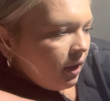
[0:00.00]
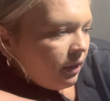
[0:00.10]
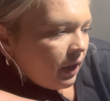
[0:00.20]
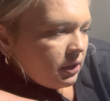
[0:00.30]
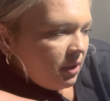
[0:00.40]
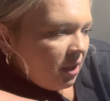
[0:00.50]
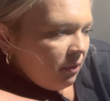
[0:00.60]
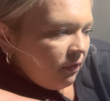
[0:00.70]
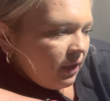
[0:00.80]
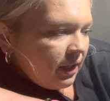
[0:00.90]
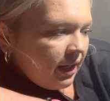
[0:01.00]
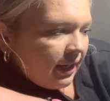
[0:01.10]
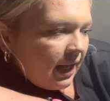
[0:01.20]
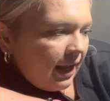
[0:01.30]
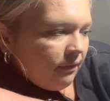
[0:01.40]
Those with hemophilia
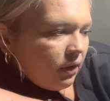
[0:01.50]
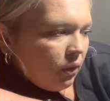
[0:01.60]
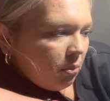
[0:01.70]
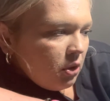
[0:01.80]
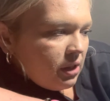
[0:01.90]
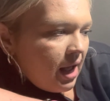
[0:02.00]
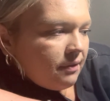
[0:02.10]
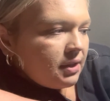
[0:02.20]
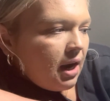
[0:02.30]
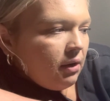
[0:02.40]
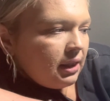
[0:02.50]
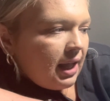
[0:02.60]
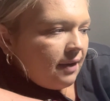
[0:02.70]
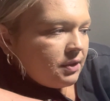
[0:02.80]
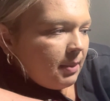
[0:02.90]
can have a normal lifestyle and
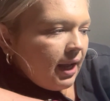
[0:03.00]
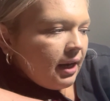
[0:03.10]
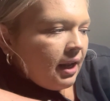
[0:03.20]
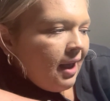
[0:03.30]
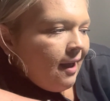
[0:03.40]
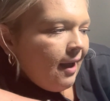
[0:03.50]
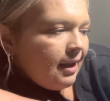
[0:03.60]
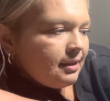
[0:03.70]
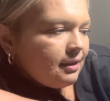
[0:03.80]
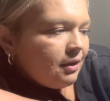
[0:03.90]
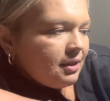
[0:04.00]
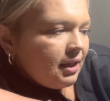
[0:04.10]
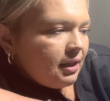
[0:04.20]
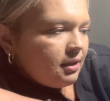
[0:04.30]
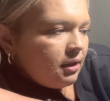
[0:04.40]
lifespan as long as they
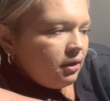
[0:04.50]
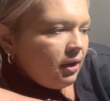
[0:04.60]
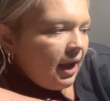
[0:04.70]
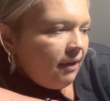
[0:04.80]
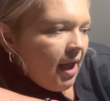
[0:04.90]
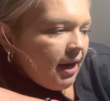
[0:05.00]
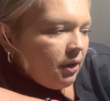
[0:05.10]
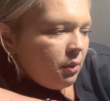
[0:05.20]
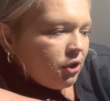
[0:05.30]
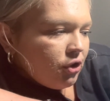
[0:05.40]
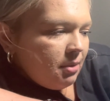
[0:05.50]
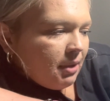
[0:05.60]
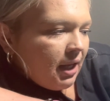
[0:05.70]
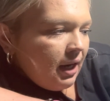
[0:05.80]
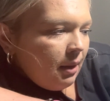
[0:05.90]
continue to have adequate treatment and